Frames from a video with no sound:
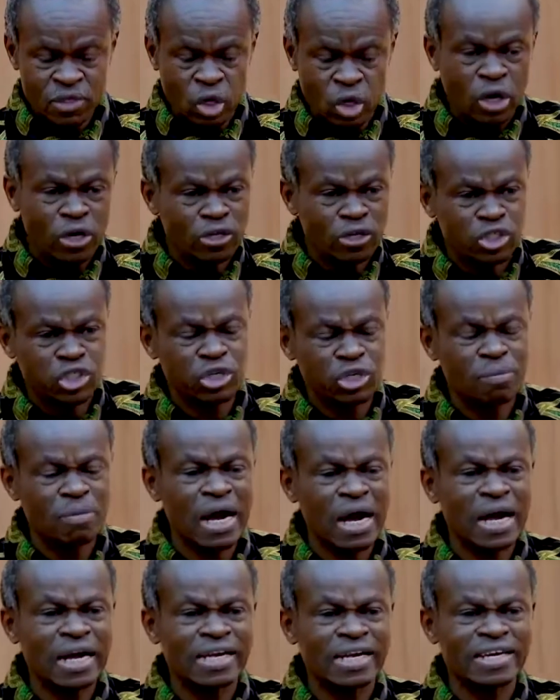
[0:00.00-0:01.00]
Go to
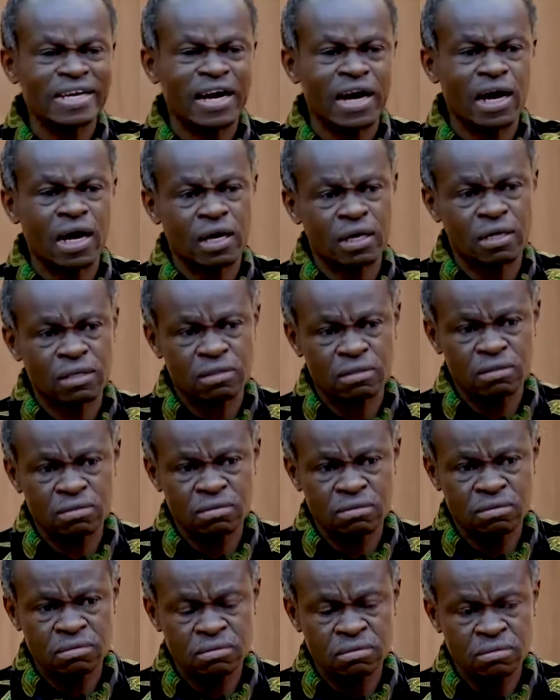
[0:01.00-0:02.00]
Somalia.
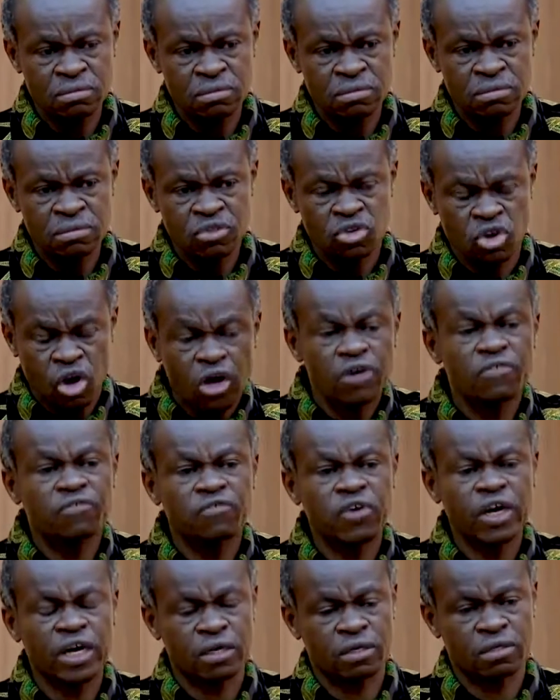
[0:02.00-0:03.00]

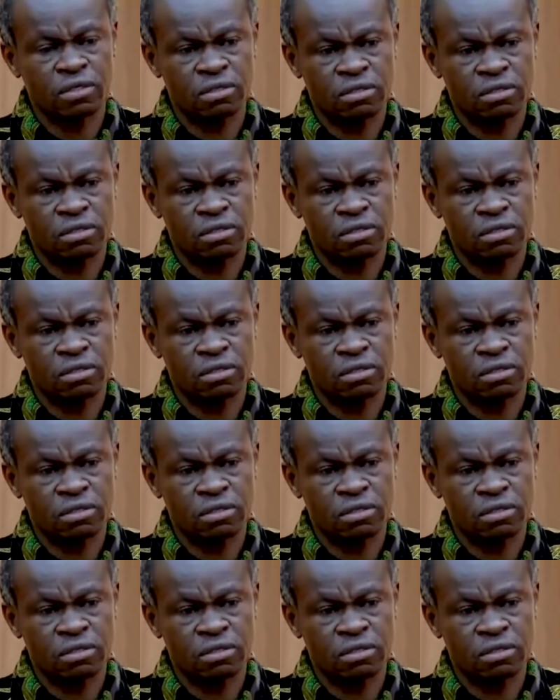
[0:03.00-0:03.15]
Conflict.